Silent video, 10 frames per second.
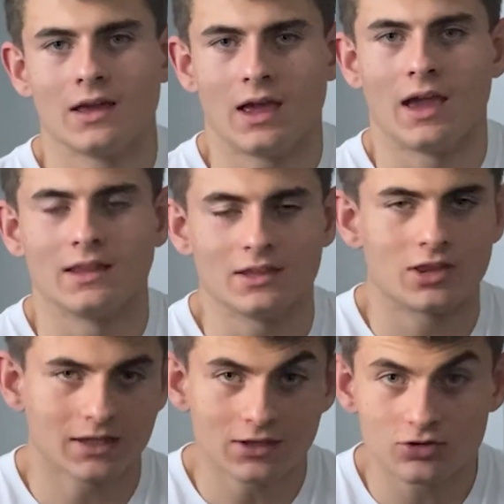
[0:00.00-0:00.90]
And it
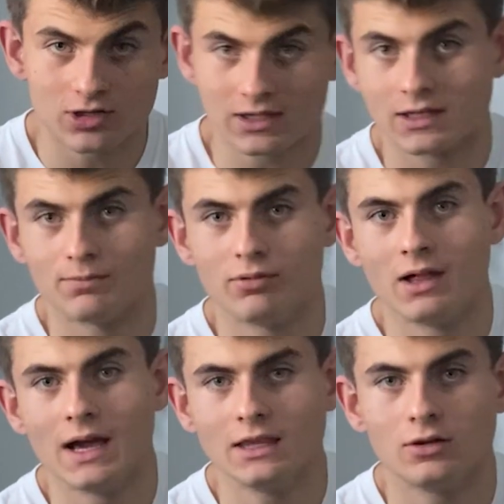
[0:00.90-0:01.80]
doesn't just
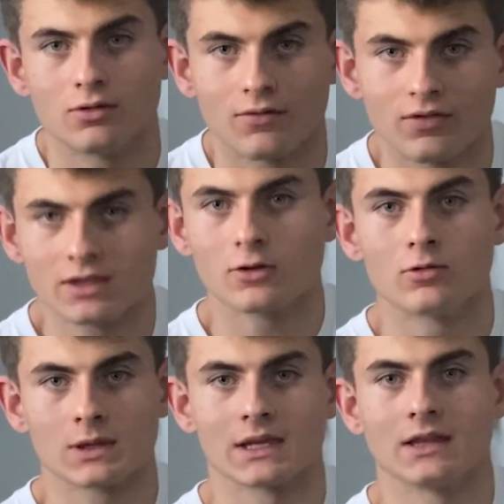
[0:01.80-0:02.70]
apply to our
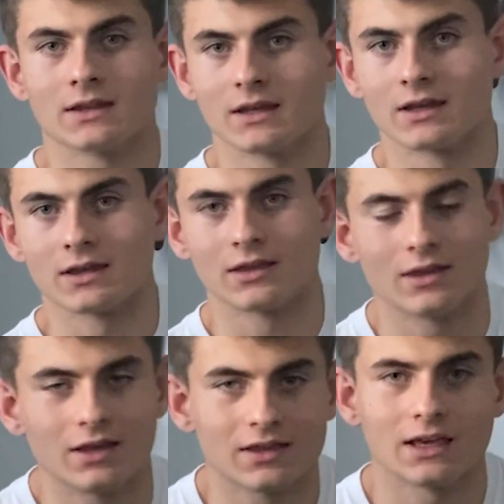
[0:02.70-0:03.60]
physical senses,
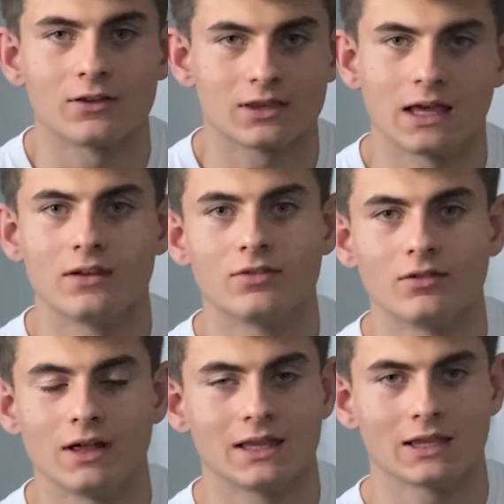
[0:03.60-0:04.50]
things outside of the
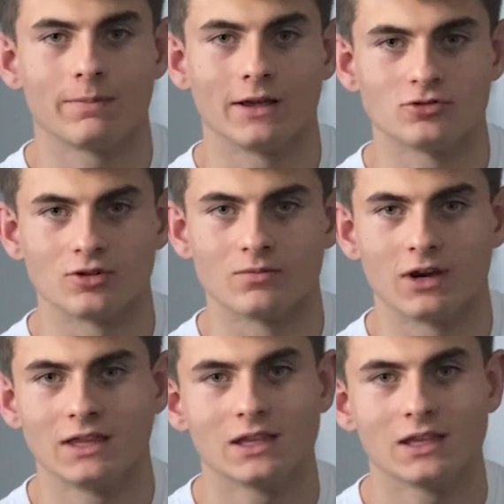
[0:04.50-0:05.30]
light spectrum, right?